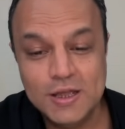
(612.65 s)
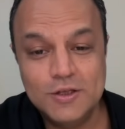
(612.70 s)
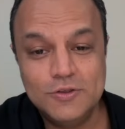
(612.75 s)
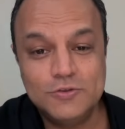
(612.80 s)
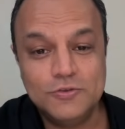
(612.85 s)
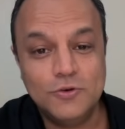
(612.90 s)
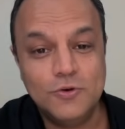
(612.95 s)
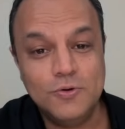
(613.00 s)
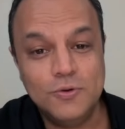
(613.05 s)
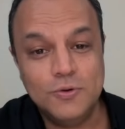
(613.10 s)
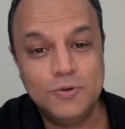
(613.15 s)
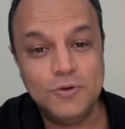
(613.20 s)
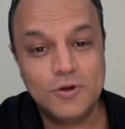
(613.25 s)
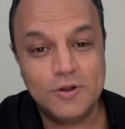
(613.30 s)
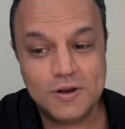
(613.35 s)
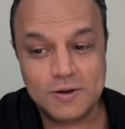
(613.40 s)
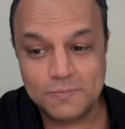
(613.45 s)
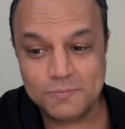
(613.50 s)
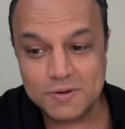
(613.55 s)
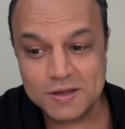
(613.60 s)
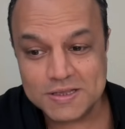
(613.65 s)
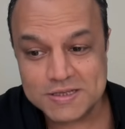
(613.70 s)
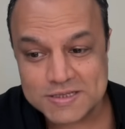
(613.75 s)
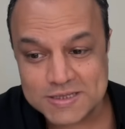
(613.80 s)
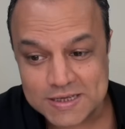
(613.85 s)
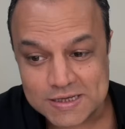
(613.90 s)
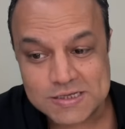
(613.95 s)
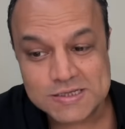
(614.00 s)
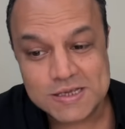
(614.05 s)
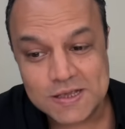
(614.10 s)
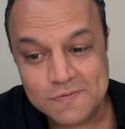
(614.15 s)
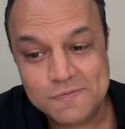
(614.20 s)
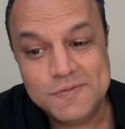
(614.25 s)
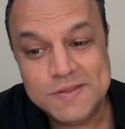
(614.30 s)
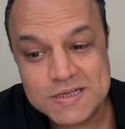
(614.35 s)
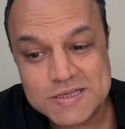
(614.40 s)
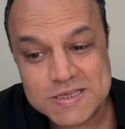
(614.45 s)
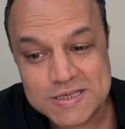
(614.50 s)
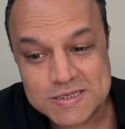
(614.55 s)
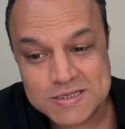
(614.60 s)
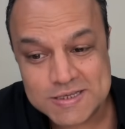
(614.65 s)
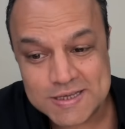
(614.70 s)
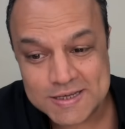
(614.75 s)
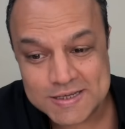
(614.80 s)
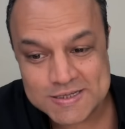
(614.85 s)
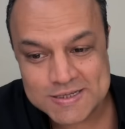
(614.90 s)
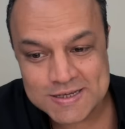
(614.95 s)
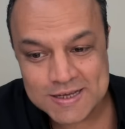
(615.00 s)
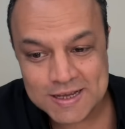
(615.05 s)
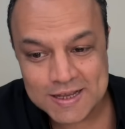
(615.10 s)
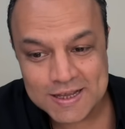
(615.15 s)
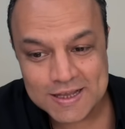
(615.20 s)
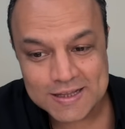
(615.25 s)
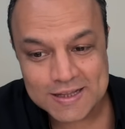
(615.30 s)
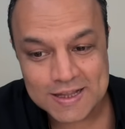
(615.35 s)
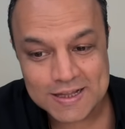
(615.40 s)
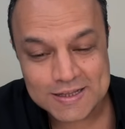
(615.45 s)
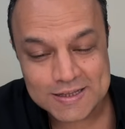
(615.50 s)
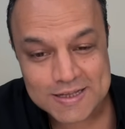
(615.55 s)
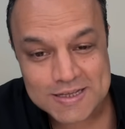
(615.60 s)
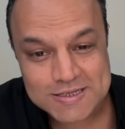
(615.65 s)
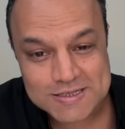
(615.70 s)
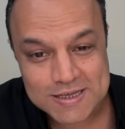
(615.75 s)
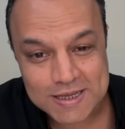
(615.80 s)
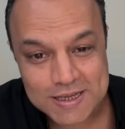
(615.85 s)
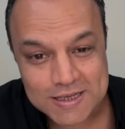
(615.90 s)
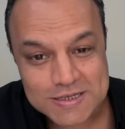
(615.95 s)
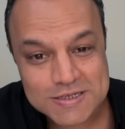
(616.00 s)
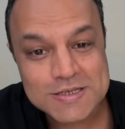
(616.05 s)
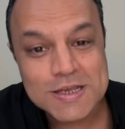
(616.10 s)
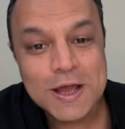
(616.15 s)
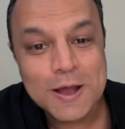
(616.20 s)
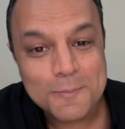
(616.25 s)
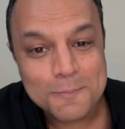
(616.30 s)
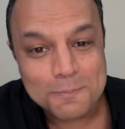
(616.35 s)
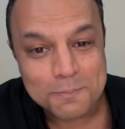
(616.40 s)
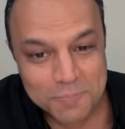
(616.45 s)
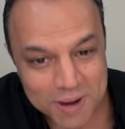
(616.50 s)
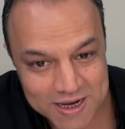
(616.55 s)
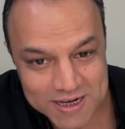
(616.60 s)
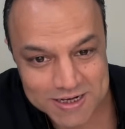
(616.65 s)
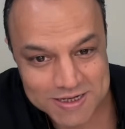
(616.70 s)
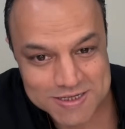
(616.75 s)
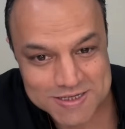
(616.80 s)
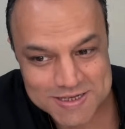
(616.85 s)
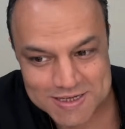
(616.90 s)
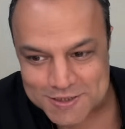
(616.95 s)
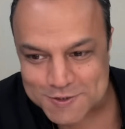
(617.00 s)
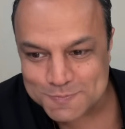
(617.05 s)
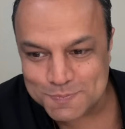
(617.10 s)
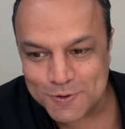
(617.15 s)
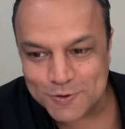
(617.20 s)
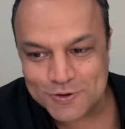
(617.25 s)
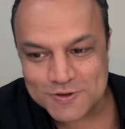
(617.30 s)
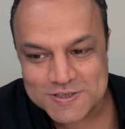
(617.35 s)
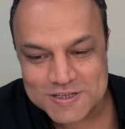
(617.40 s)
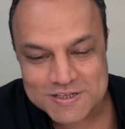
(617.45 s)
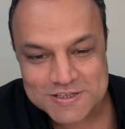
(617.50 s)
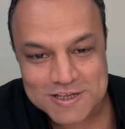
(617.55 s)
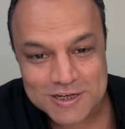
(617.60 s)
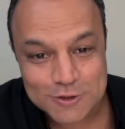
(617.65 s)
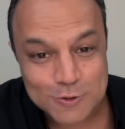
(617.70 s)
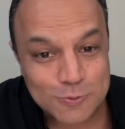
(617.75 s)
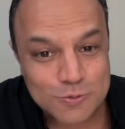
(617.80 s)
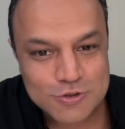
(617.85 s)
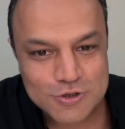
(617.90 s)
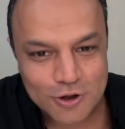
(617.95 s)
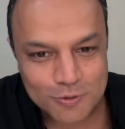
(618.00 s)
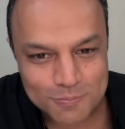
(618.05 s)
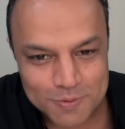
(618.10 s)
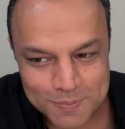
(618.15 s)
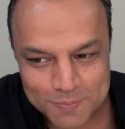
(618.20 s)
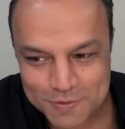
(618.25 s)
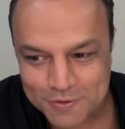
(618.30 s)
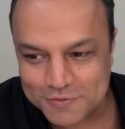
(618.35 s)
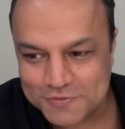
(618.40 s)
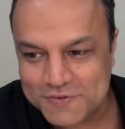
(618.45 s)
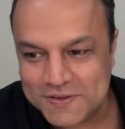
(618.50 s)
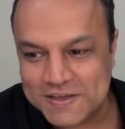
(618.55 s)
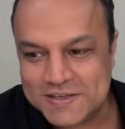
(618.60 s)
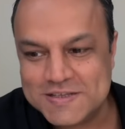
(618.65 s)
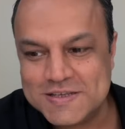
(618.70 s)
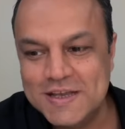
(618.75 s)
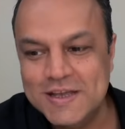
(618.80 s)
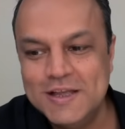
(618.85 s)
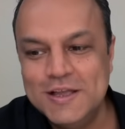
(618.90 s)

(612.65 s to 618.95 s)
So your number is 6. If this is 6, then this is minus 6 because it's the 2's complement of 6.